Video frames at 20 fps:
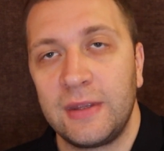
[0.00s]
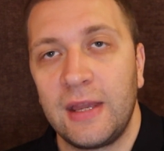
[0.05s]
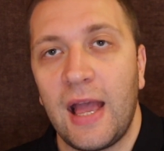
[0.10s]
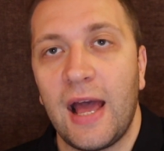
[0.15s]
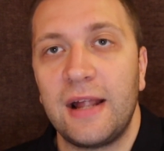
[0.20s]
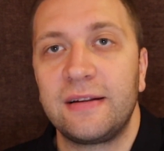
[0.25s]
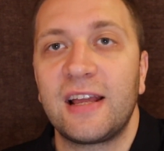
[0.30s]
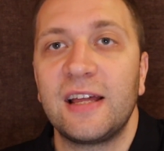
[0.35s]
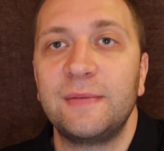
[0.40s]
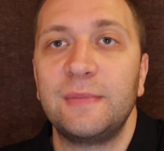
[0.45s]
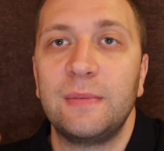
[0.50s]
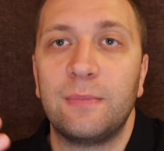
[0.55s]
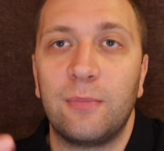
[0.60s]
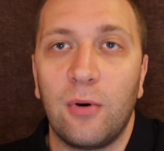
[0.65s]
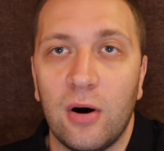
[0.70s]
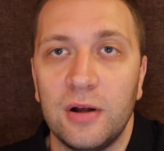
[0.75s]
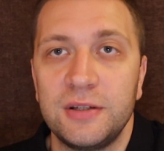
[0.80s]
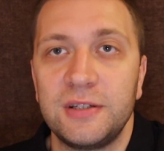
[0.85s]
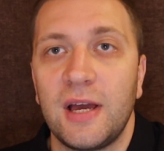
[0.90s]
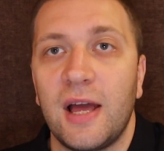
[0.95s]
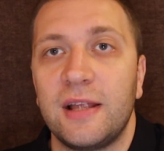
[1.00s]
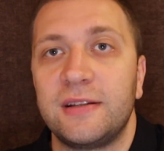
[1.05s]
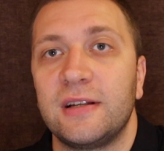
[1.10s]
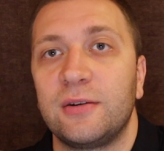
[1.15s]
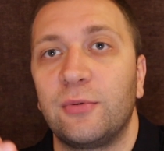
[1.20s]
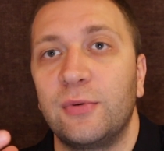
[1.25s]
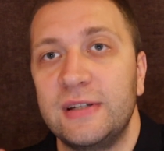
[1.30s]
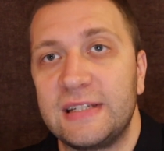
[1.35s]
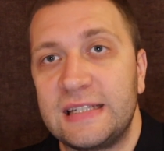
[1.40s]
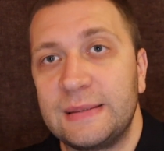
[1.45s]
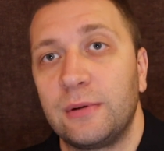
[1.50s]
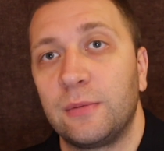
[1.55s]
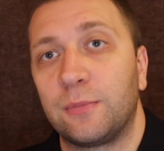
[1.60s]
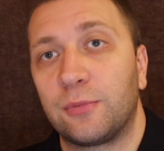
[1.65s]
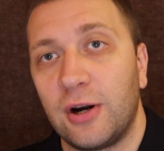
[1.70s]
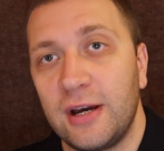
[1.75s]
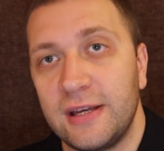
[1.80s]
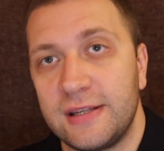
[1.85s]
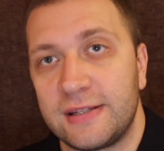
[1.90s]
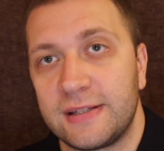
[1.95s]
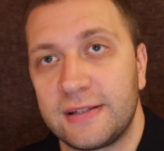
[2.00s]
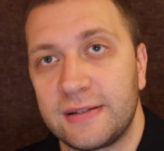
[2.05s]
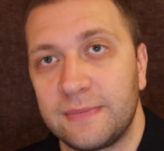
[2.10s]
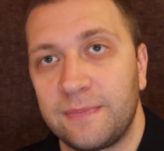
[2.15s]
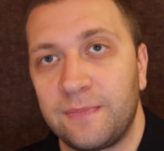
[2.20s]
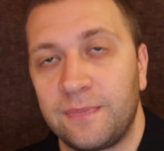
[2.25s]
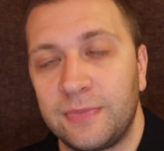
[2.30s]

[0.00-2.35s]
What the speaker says: and can be bought at a reasonable price.